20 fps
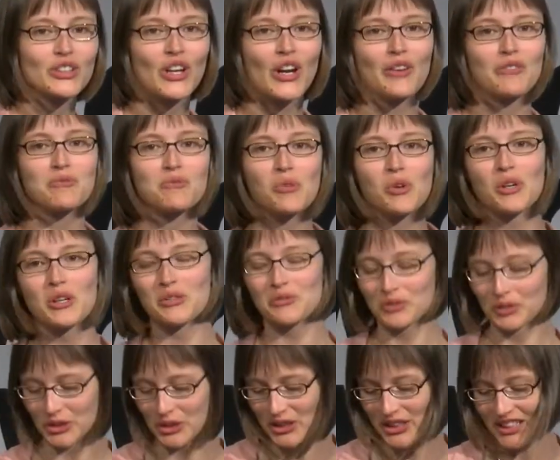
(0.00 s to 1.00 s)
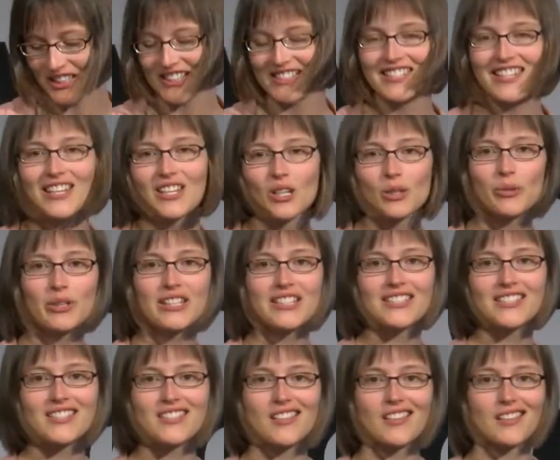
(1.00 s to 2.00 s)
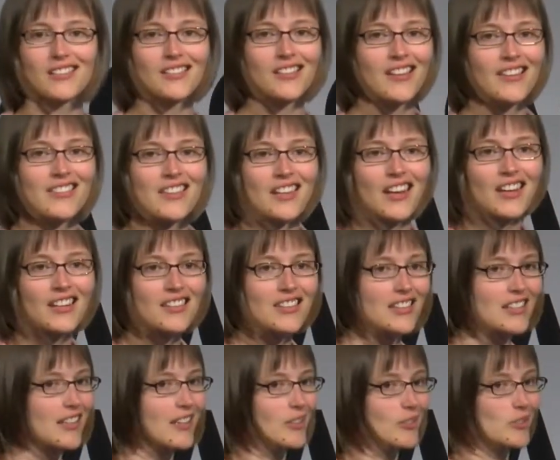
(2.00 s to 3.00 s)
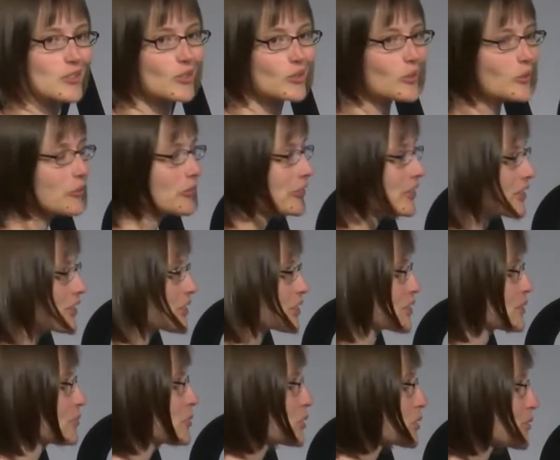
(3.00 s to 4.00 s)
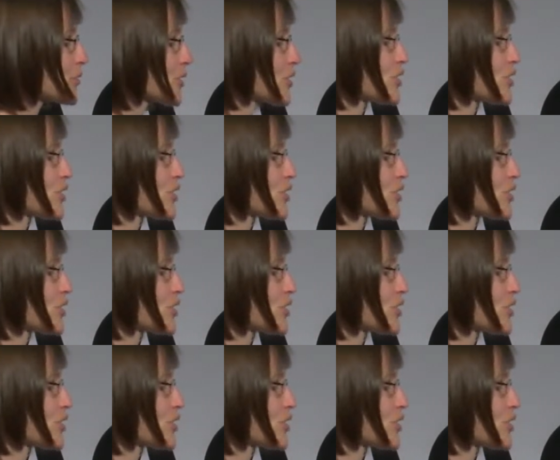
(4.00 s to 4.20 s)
of more of learning and takeaways than anything else. So hopefully there's some useful